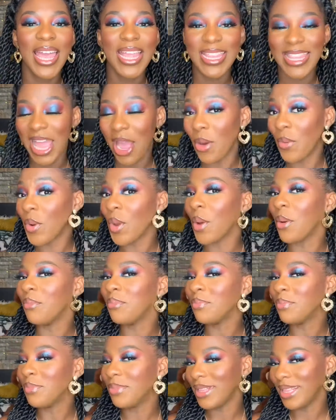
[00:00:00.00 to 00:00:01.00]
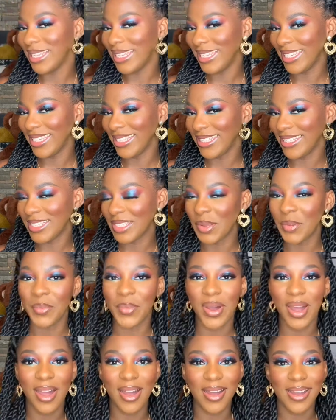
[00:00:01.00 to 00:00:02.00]
now complete.
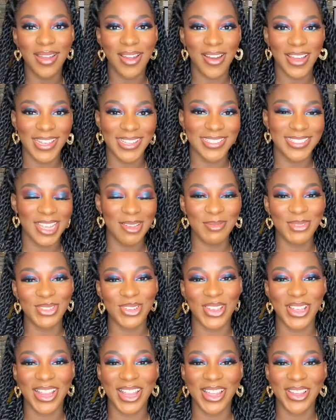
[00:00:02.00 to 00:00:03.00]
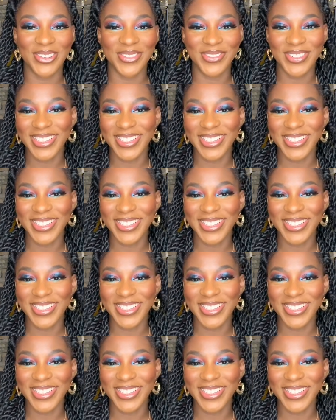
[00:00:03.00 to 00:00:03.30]
But guys, I'm so in love.